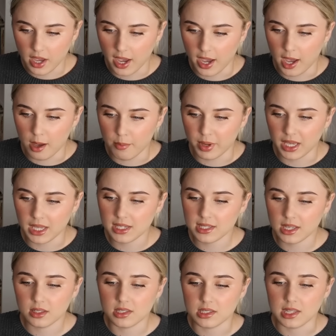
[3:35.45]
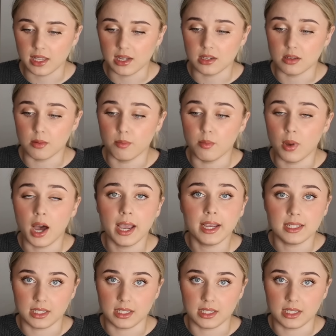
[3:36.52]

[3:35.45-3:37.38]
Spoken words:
but he decided to slide into my